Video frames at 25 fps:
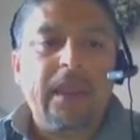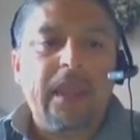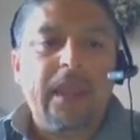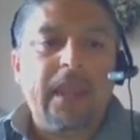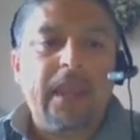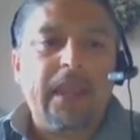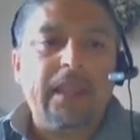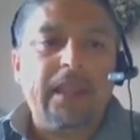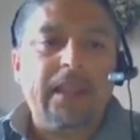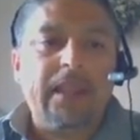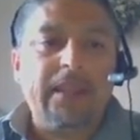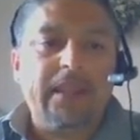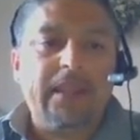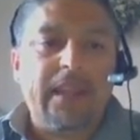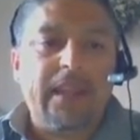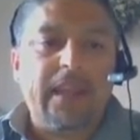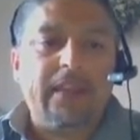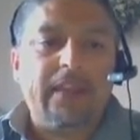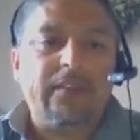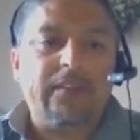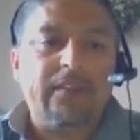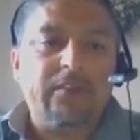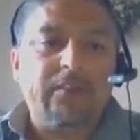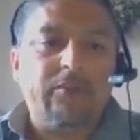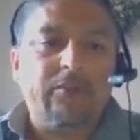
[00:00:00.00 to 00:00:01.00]
And
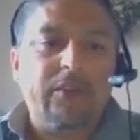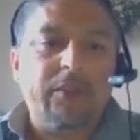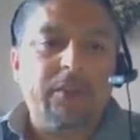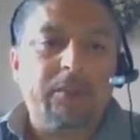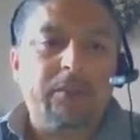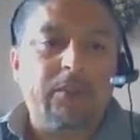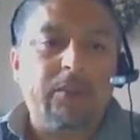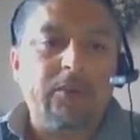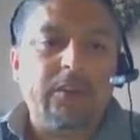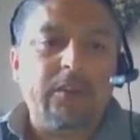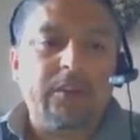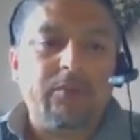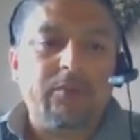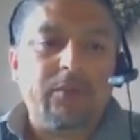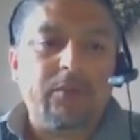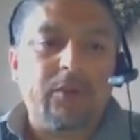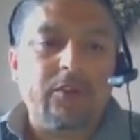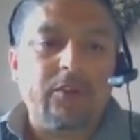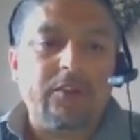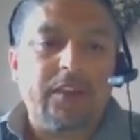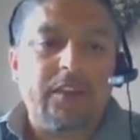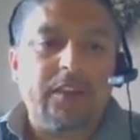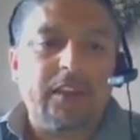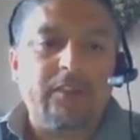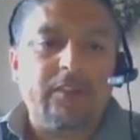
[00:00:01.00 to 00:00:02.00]
yes, if we put the
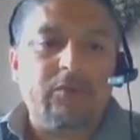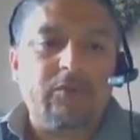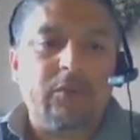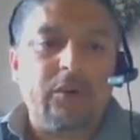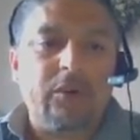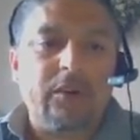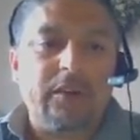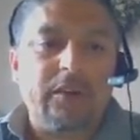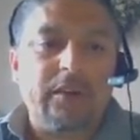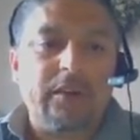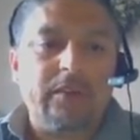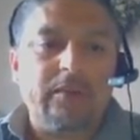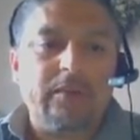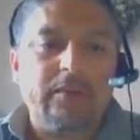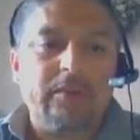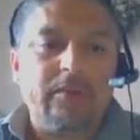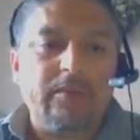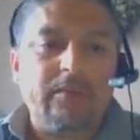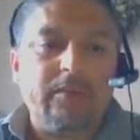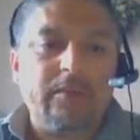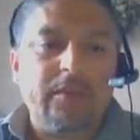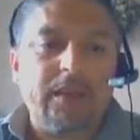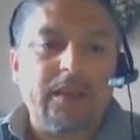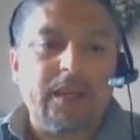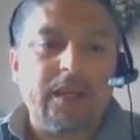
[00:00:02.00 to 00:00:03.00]
protons, well, then
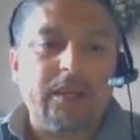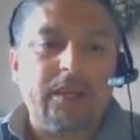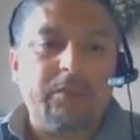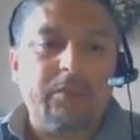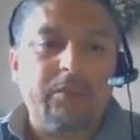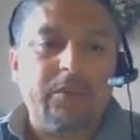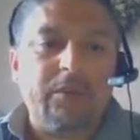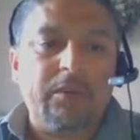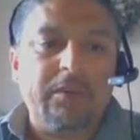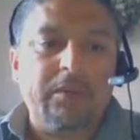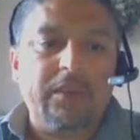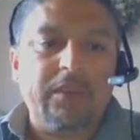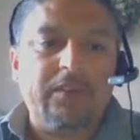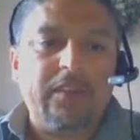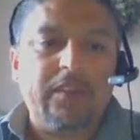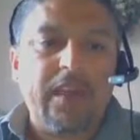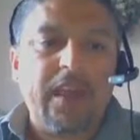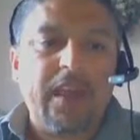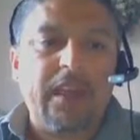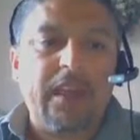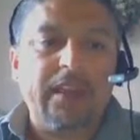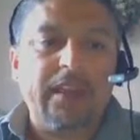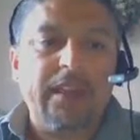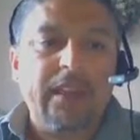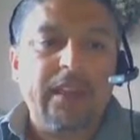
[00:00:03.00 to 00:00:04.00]
gonna put them
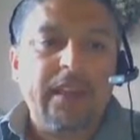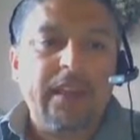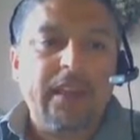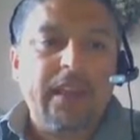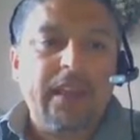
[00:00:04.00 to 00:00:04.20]
inside.